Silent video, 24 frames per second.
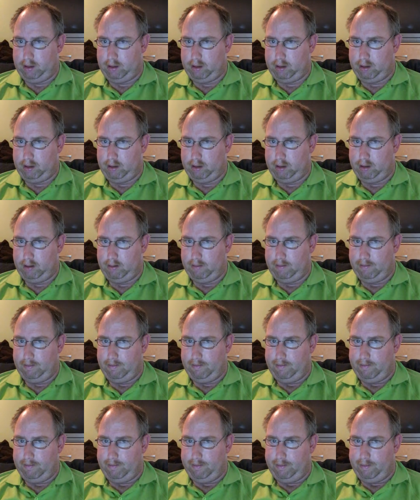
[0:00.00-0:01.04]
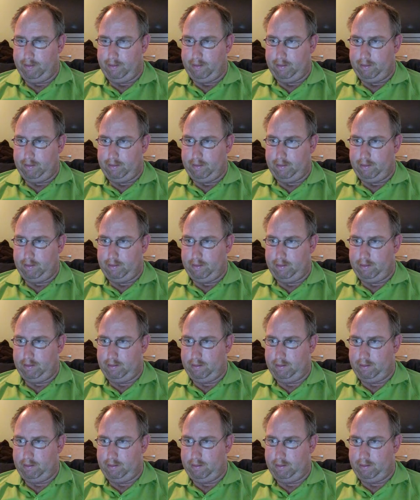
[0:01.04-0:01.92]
Nobody speaks.